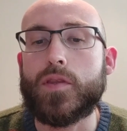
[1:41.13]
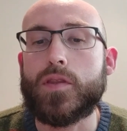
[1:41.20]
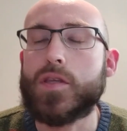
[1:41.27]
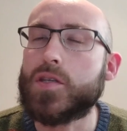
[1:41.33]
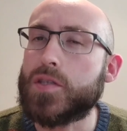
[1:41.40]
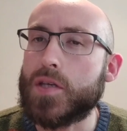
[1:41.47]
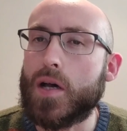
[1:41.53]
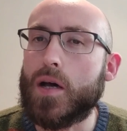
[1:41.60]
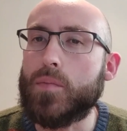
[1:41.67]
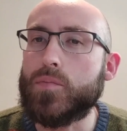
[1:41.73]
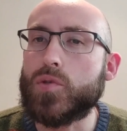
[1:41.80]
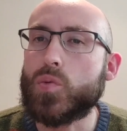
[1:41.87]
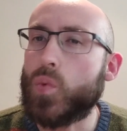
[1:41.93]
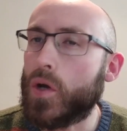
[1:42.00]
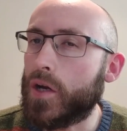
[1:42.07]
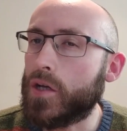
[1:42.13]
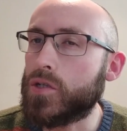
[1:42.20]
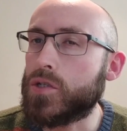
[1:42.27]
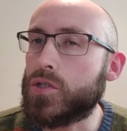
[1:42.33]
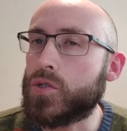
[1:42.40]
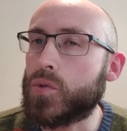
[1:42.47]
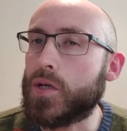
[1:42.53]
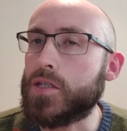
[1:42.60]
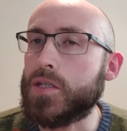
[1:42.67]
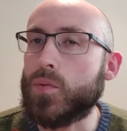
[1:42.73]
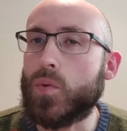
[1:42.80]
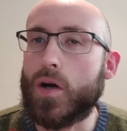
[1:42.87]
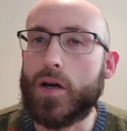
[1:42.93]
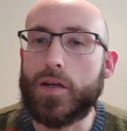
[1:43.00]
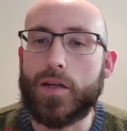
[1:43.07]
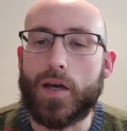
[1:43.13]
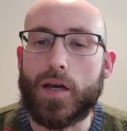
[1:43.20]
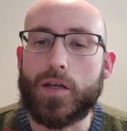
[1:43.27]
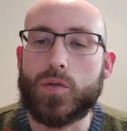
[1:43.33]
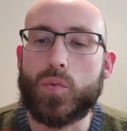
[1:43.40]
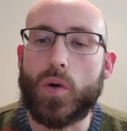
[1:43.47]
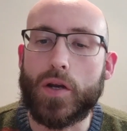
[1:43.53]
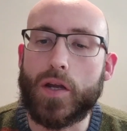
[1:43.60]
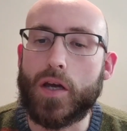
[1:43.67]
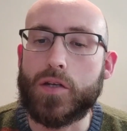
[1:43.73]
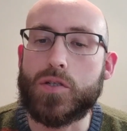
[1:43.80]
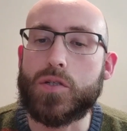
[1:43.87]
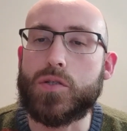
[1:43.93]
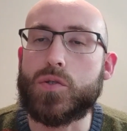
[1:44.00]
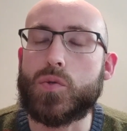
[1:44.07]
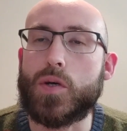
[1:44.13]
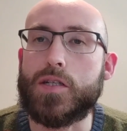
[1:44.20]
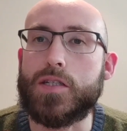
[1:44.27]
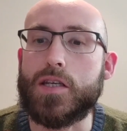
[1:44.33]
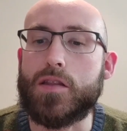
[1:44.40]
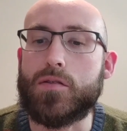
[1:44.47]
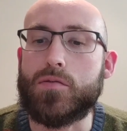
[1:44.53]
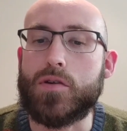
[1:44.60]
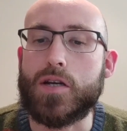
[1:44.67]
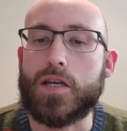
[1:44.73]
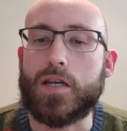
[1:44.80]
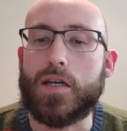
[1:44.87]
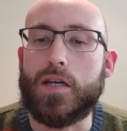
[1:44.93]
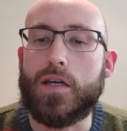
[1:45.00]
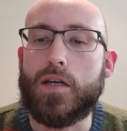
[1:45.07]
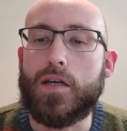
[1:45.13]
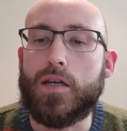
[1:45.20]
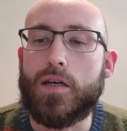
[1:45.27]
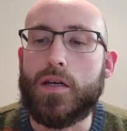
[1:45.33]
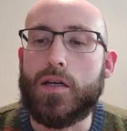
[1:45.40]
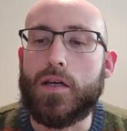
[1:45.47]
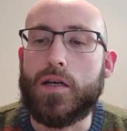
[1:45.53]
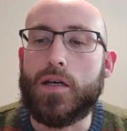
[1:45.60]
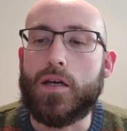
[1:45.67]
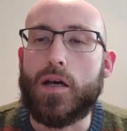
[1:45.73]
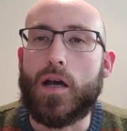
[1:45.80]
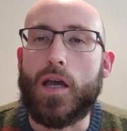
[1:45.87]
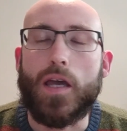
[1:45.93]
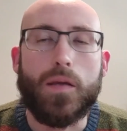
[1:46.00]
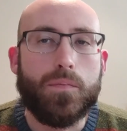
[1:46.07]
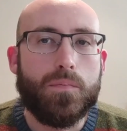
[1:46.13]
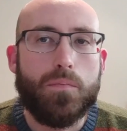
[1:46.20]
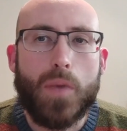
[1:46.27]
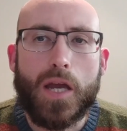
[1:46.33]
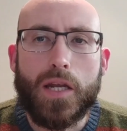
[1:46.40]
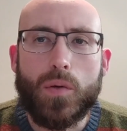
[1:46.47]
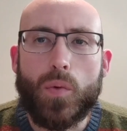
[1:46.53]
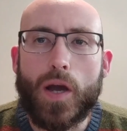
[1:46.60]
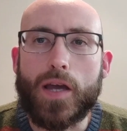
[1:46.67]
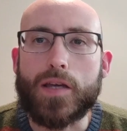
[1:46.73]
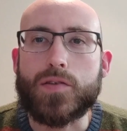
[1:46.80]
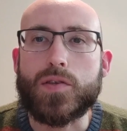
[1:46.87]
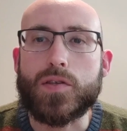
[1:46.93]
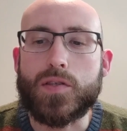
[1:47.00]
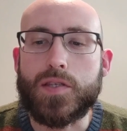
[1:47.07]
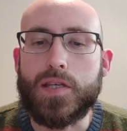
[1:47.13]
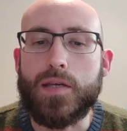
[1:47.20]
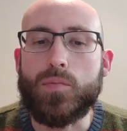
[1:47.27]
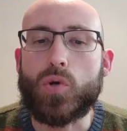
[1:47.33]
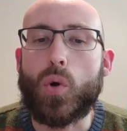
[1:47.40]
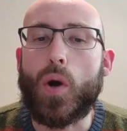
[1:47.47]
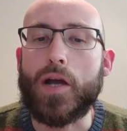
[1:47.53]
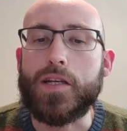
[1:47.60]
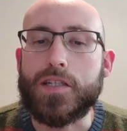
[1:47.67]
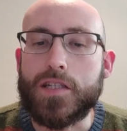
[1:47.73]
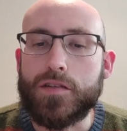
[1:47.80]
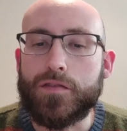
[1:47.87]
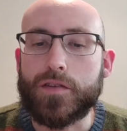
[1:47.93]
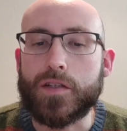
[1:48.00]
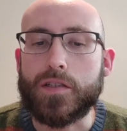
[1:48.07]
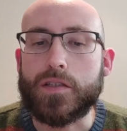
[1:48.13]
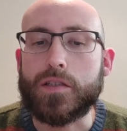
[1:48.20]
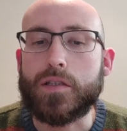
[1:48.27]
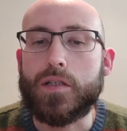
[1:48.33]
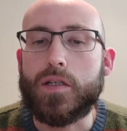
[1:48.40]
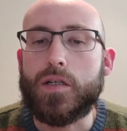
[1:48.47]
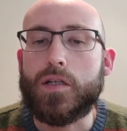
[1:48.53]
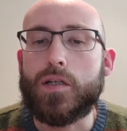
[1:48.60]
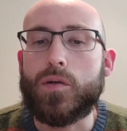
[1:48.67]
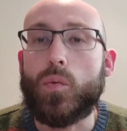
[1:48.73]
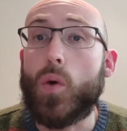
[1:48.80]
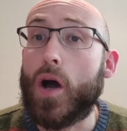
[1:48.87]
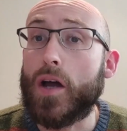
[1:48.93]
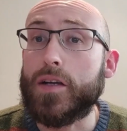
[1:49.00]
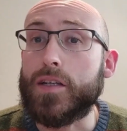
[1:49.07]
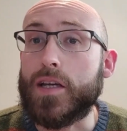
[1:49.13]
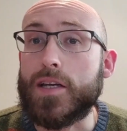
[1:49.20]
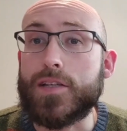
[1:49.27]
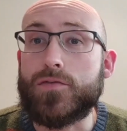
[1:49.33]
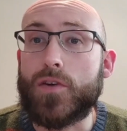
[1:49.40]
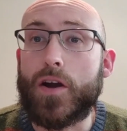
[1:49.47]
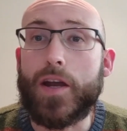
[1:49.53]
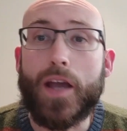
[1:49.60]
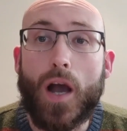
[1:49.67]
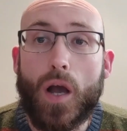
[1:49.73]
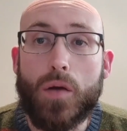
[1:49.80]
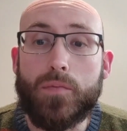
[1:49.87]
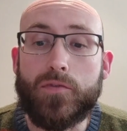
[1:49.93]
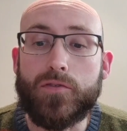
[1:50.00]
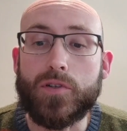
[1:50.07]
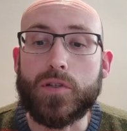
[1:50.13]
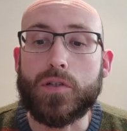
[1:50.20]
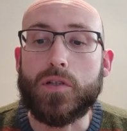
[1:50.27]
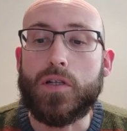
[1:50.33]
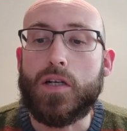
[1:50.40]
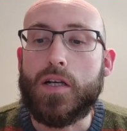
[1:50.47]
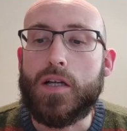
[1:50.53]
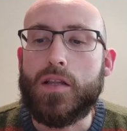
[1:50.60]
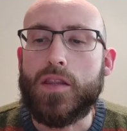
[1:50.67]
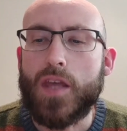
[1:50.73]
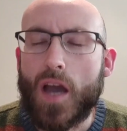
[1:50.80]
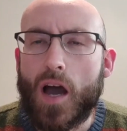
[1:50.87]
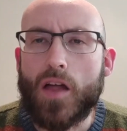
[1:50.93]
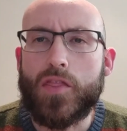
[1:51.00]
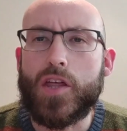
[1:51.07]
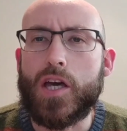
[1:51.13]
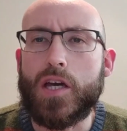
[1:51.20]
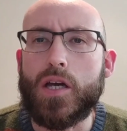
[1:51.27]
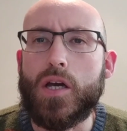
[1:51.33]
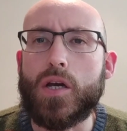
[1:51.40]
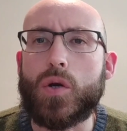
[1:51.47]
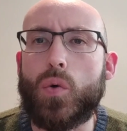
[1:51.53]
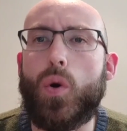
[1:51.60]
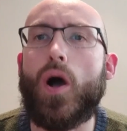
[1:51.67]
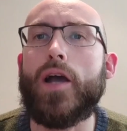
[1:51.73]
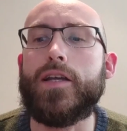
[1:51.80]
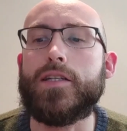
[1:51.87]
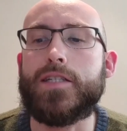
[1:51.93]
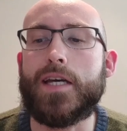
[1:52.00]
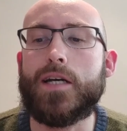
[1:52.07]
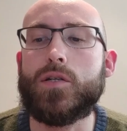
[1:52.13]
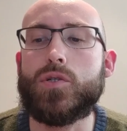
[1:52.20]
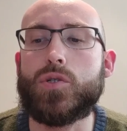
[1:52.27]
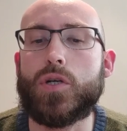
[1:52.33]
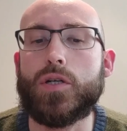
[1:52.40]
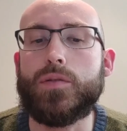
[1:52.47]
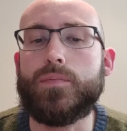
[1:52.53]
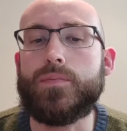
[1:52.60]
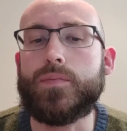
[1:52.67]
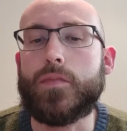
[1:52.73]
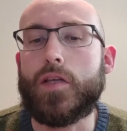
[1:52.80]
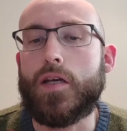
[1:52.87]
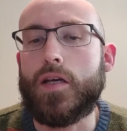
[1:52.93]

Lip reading: The Psalms 121 and 123 in many ways seem quite different. One is very hopeful, the other quite downtrodden.